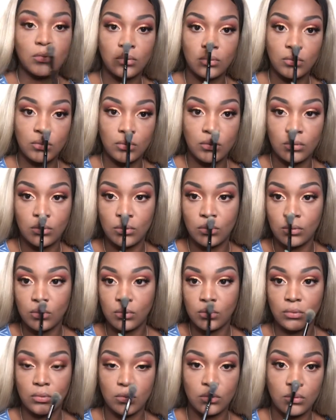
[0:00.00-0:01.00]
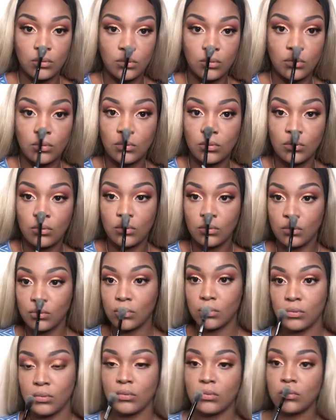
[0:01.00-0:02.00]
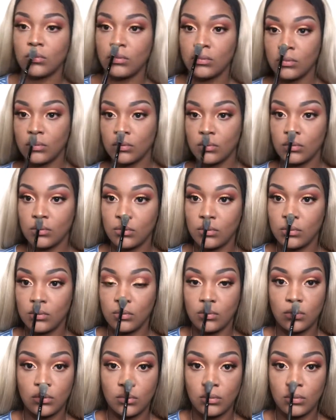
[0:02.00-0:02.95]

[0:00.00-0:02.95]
The shade is called Boomin, honey. It's Boomin.